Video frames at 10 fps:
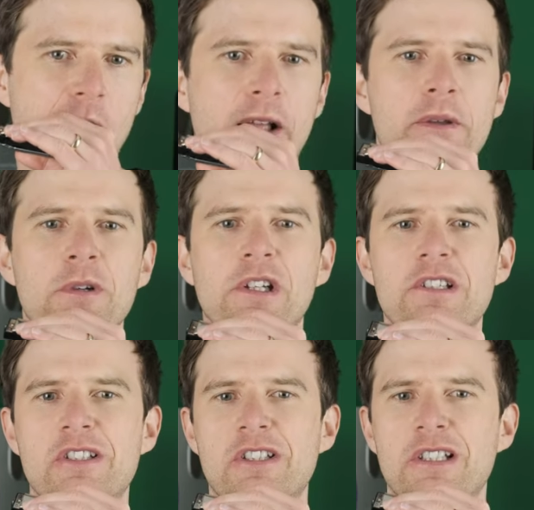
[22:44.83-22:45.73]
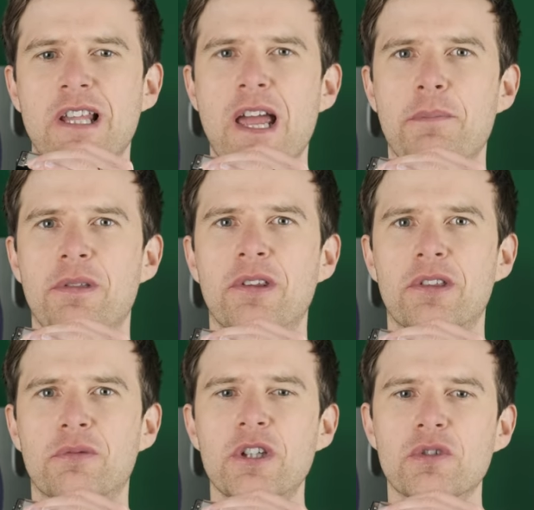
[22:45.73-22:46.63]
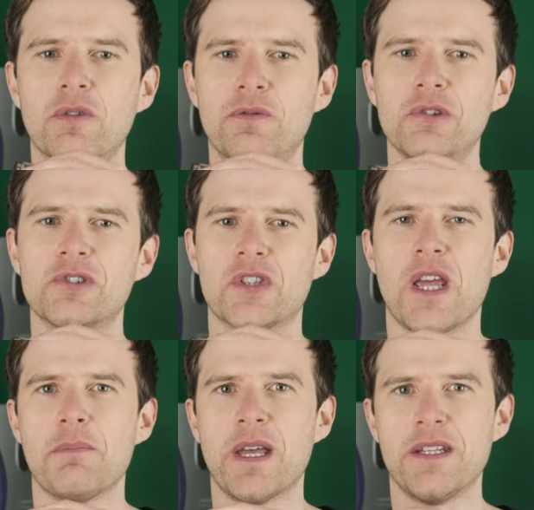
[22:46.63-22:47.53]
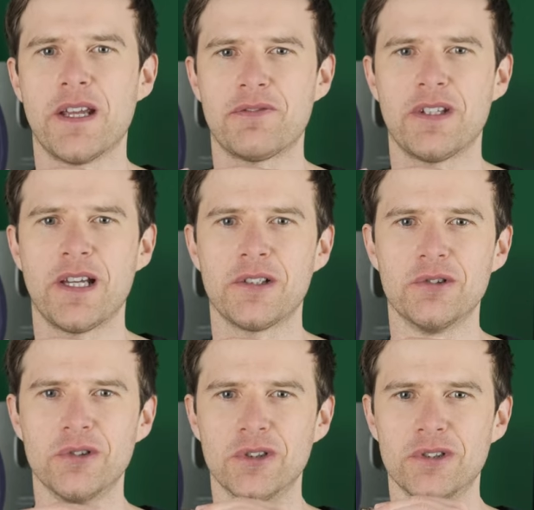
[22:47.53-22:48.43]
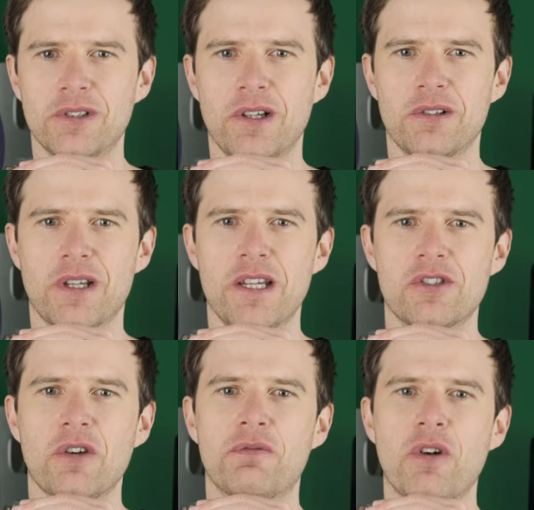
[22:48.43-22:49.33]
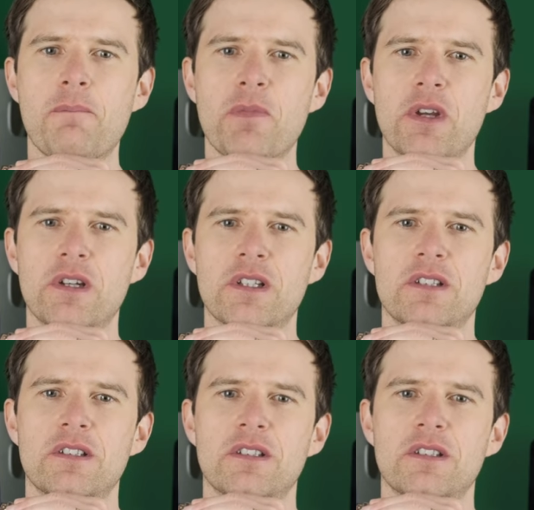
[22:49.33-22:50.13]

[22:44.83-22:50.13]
And then we're going to slap the three draw full step bend after that chord. Okay, so from the